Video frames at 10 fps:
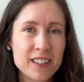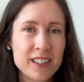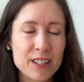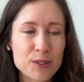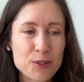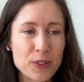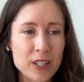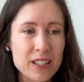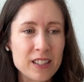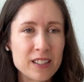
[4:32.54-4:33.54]
And it was
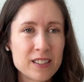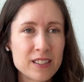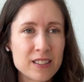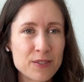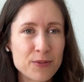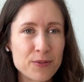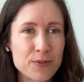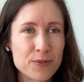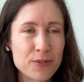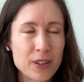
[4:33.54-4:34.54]
funny,
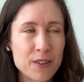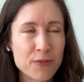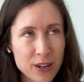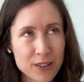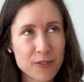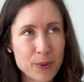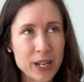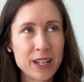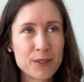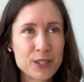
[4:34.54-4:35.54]
a friend of
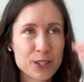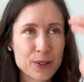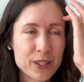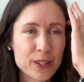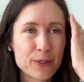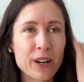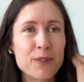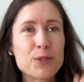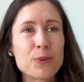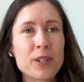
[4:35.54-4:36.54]
mine, I was showing her what I
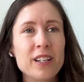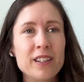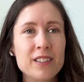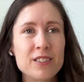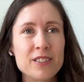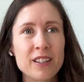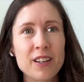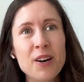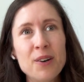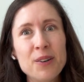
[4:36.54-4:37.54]
was working on, and she's
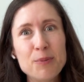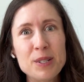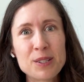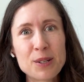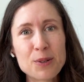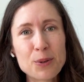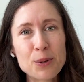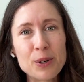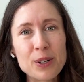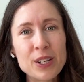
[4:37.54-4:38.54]
like, oh, it'd be so
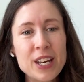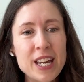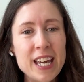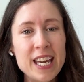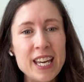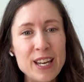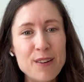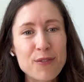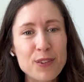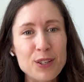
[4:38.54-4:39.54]
cool
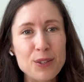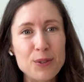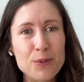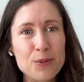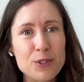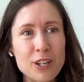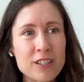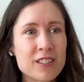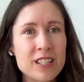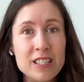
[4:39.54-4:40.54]
if you
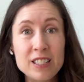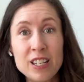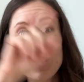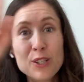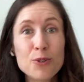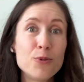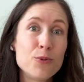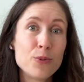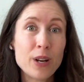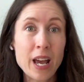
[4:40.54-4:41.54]
just
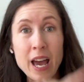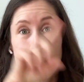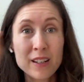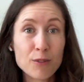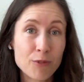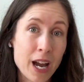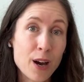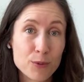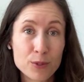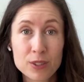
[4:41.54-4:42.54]
continue adding
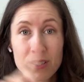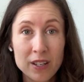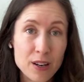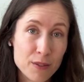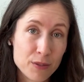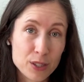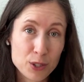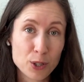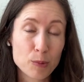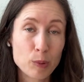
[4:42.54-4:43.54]
rounds of these
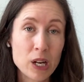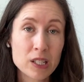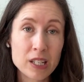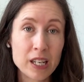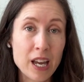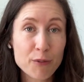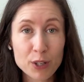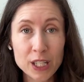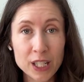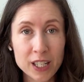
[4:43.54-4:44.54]
shirt blocks like
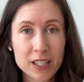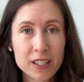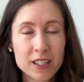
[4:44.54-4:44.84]
every year.